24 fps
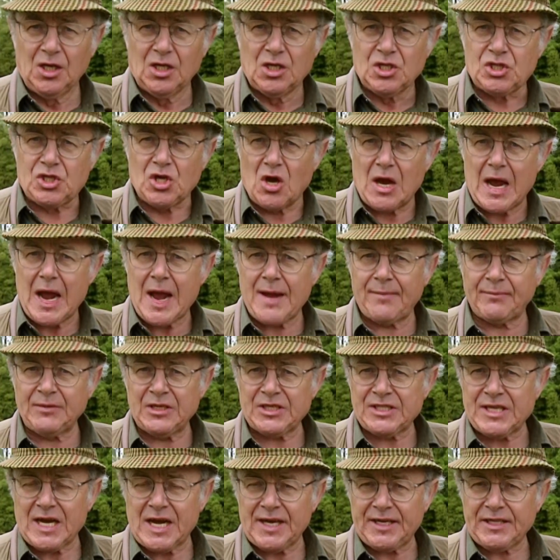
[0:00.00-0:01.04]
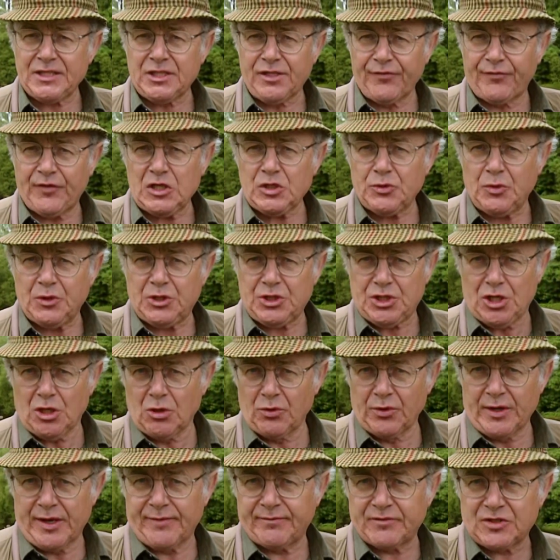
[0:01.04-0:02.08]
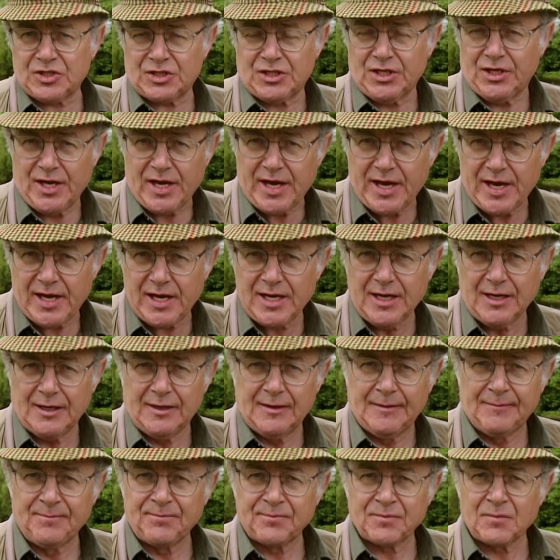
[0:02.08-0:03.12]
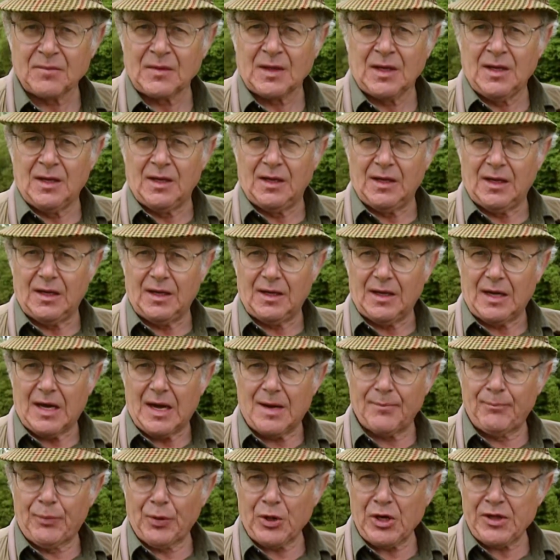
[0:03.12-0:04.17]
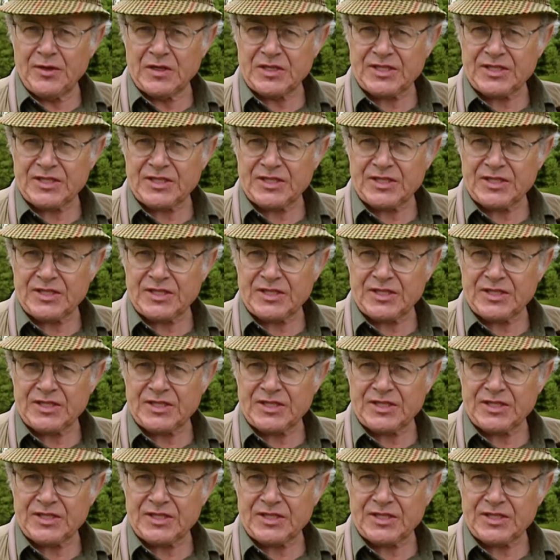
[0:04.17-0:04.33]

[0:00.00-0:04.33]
so I'm deciding to fish with 2 nymphs today. I'm putting